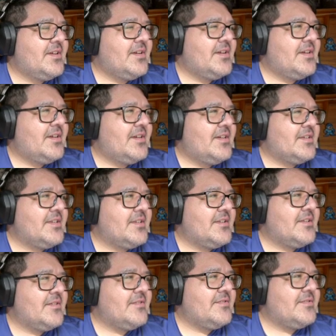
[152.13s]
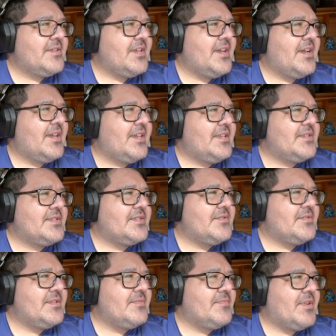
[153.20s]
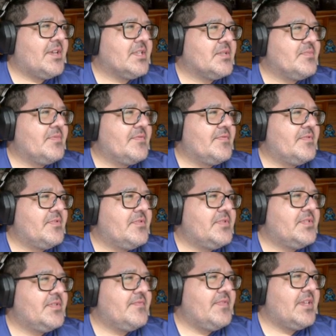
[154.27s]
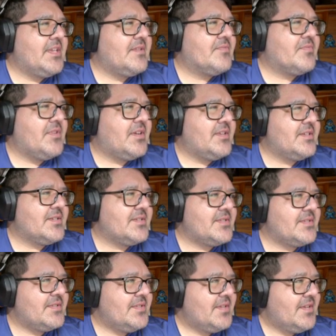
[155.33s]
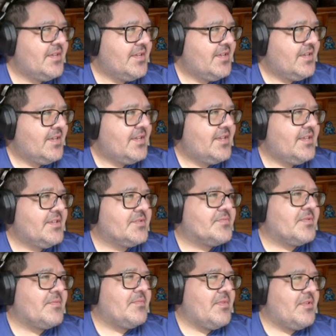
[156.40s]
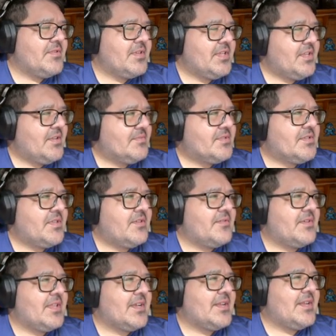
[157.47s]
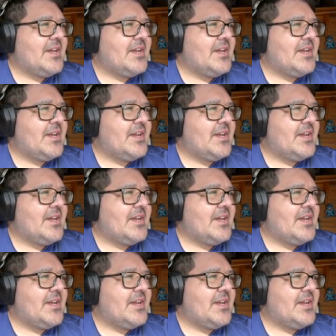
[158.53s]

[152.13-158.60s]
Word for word: uh you know yeah he's doing impossible foods the vegan products he was promoting them so they were like